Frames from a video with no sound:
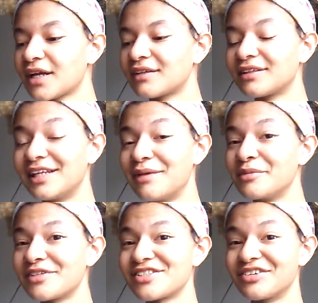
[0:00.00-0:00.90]
the name
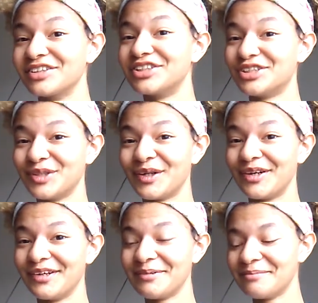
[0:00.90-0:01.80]
of the song is
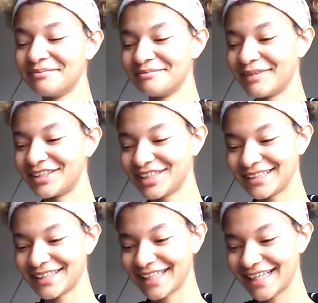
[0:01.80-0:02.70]
Triggered by
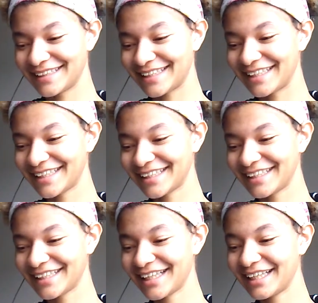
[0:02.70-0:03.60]
Chase Atlantic.
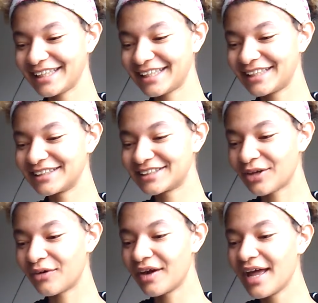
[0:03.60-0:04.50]

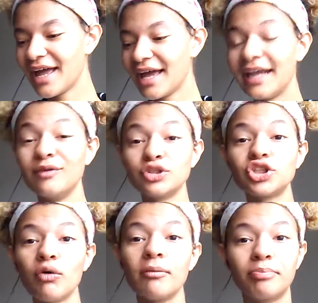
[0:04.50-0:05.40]
And it was
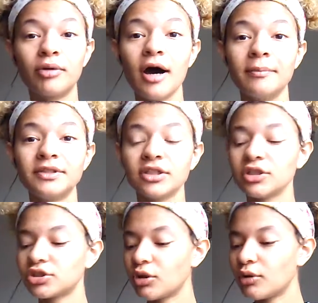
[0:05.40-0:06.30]
so abrupt.
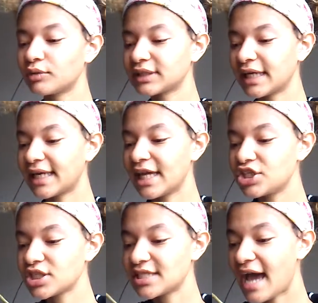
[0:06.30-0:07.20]
So it was like, it
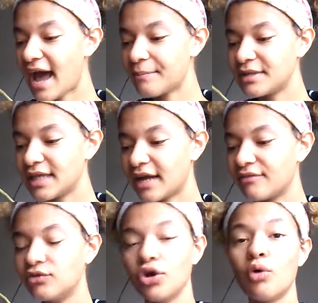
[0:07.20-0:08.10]
just happened out
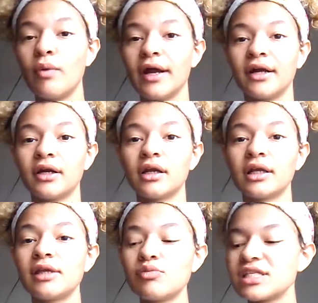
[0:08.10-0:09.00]
of nowhere.
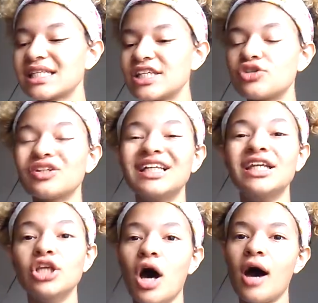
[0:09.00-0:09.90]
He was literally
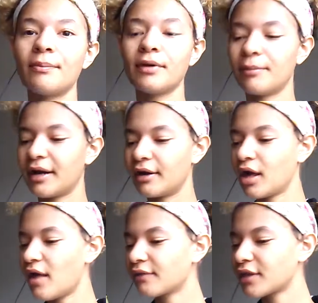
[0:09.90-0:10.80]
not prepared.
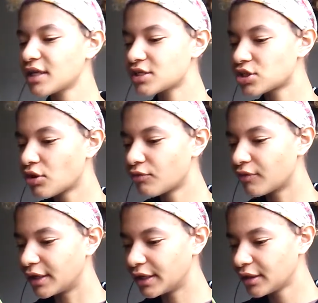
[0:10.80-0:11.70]
That is so
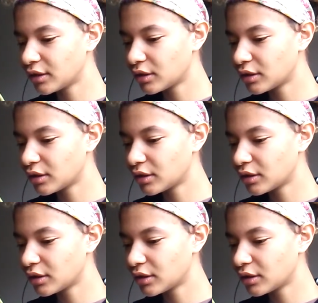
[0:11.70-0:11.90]
funny.